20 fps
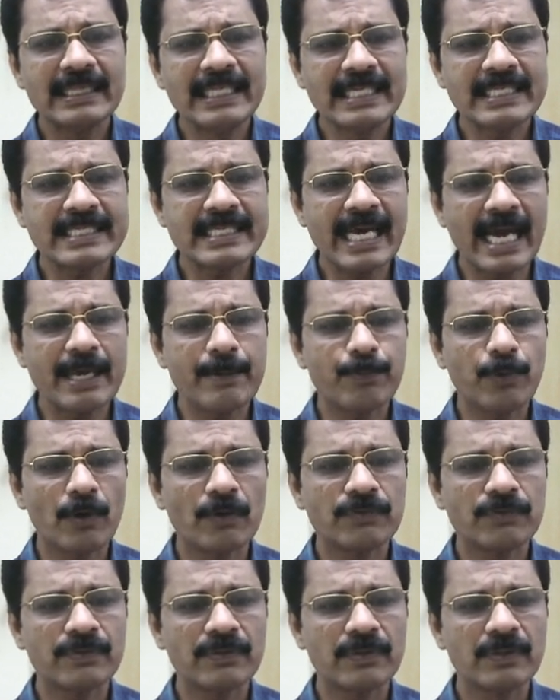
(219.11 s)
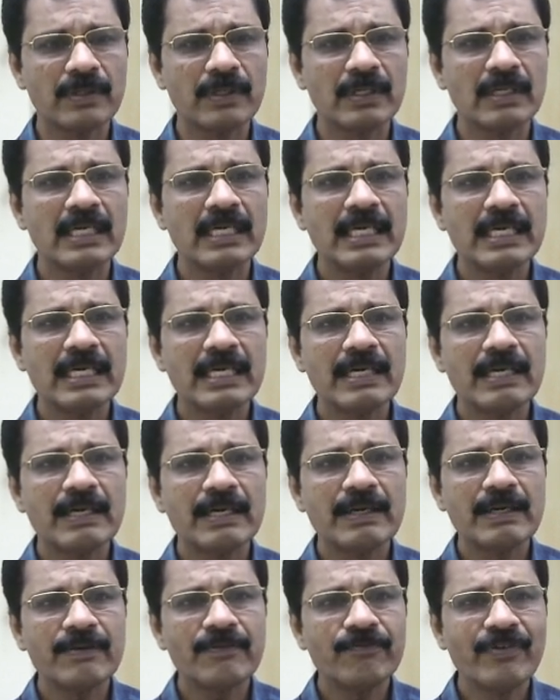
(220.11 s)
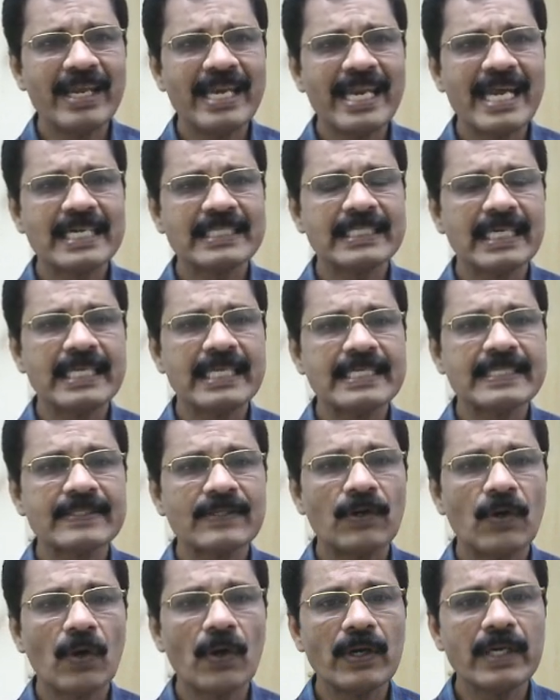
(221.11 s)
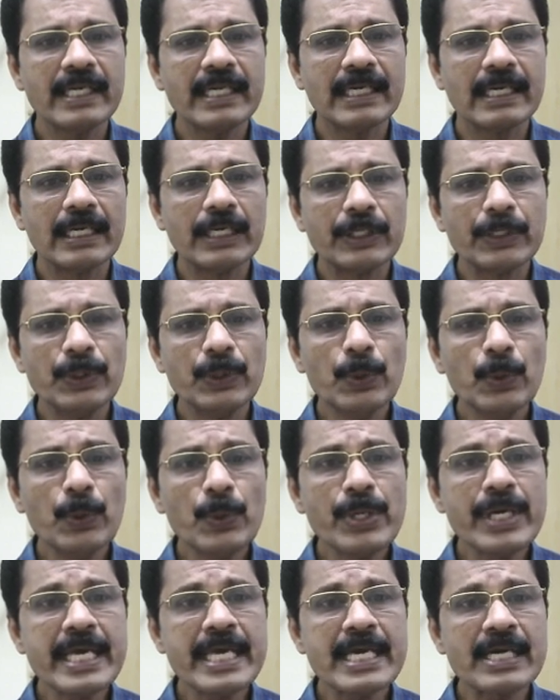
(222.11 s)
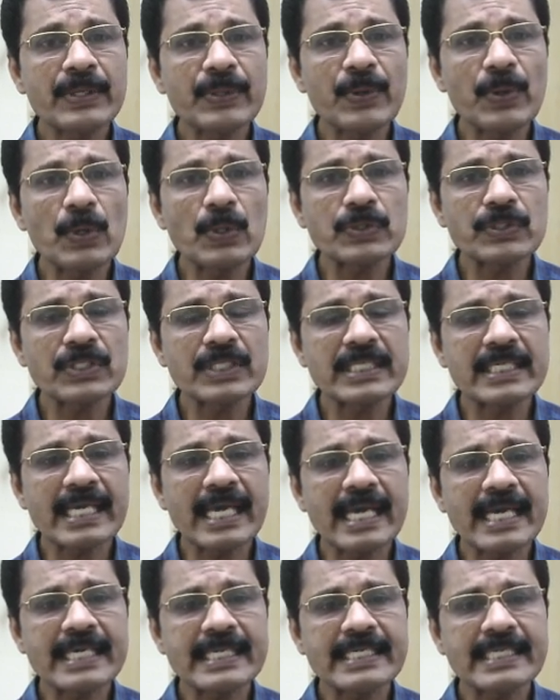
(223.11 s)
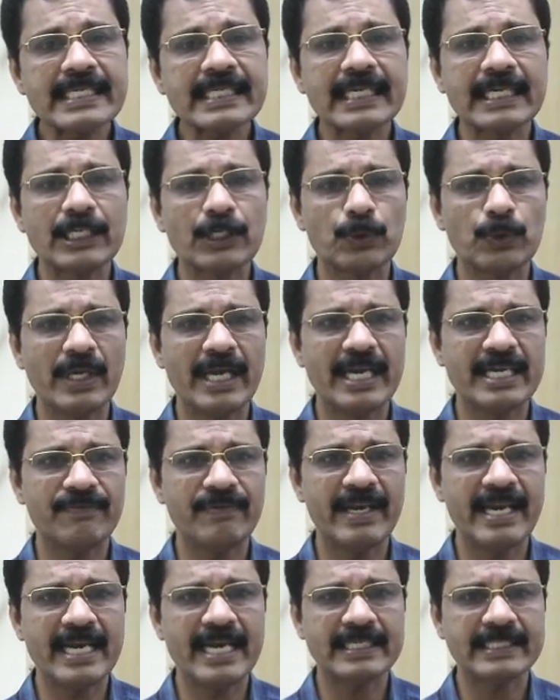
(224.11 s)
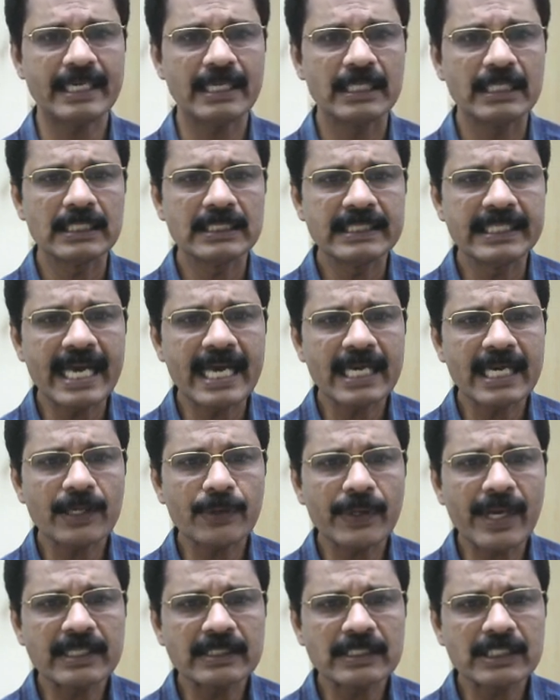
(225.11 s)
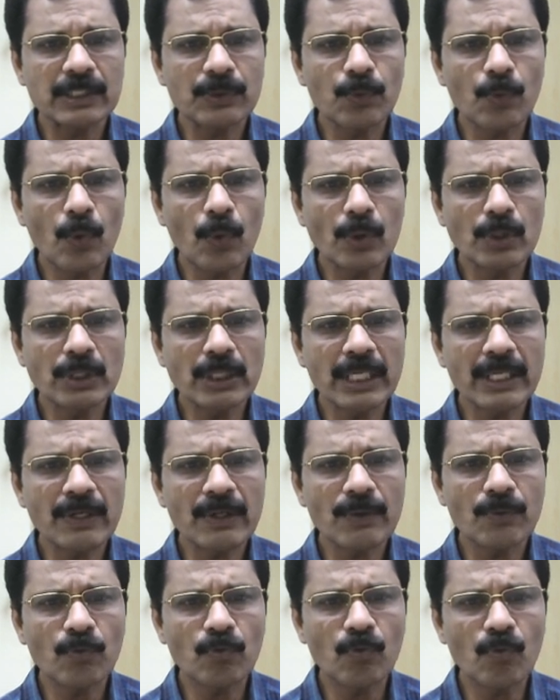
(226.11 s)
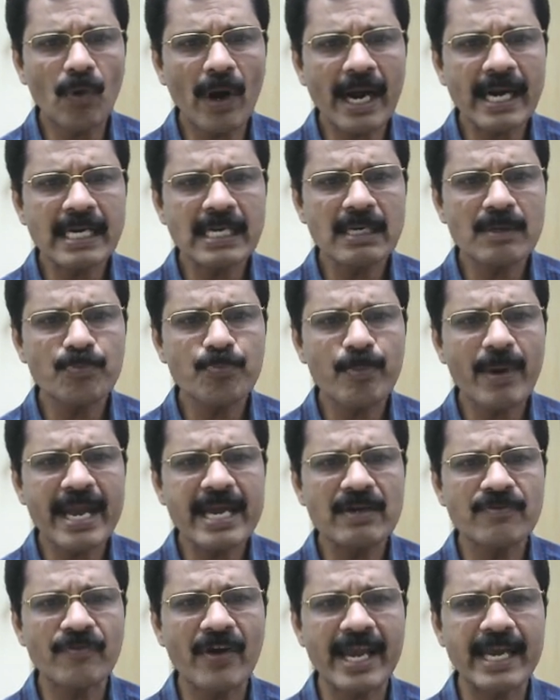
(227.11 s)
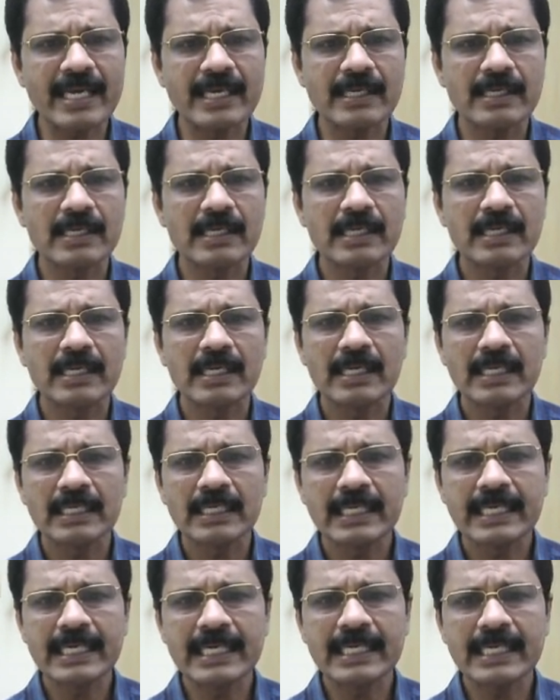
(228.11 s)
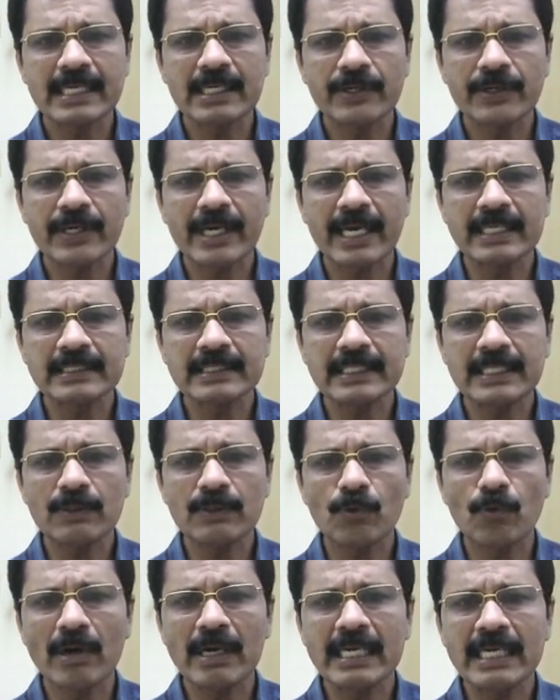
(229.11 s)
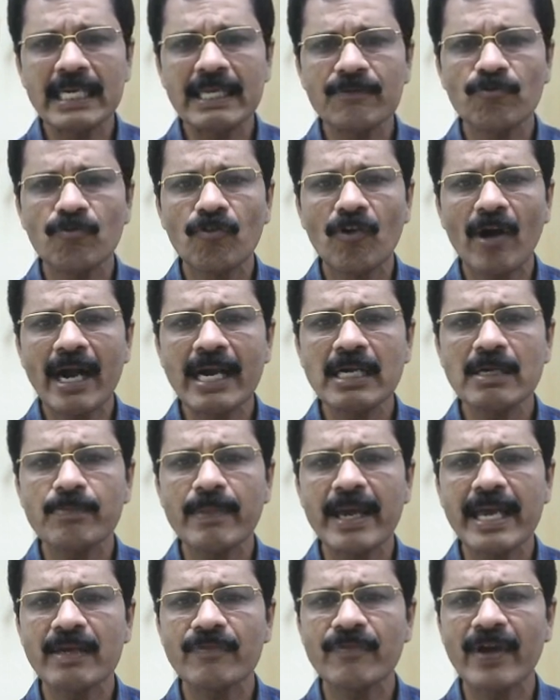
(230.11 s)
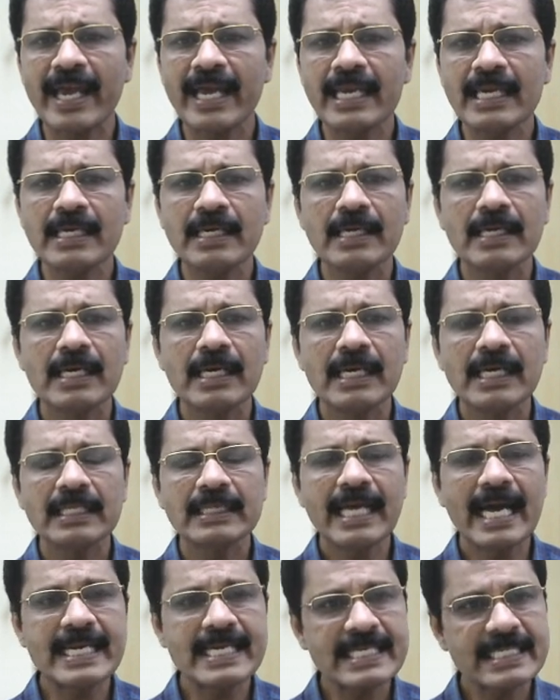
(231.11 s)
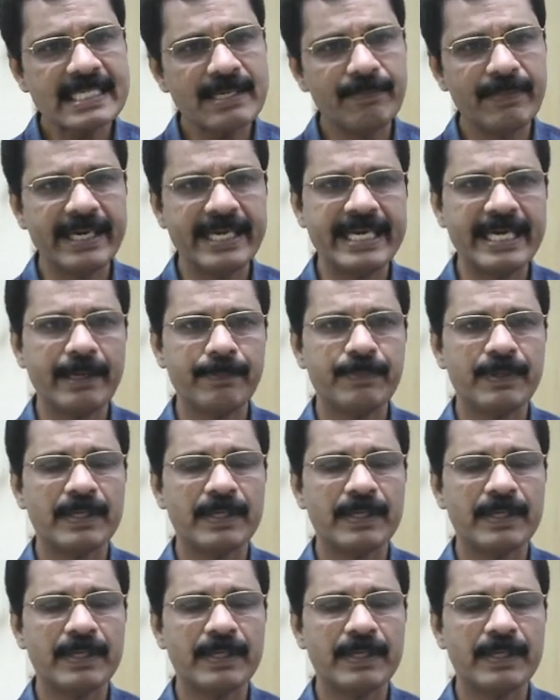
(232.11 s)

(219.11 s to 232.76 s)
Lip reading: This type of venation is called unicostate reticulate venation. There you can see only one main vein. Here you can see only one main vein, that is the midrib.